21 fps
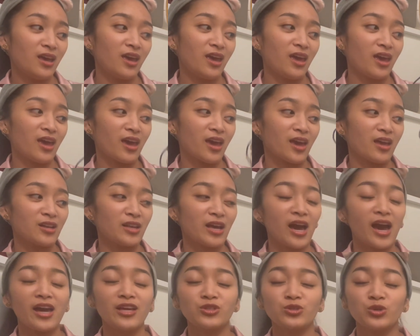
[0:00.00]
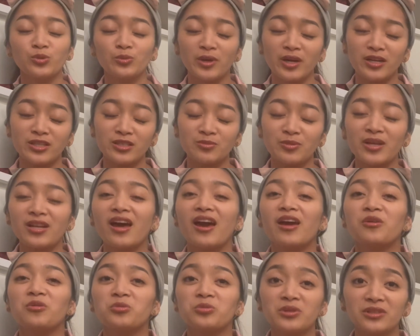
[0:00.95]
and i told my husband
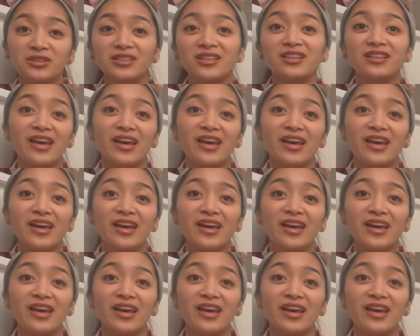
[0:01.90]
i really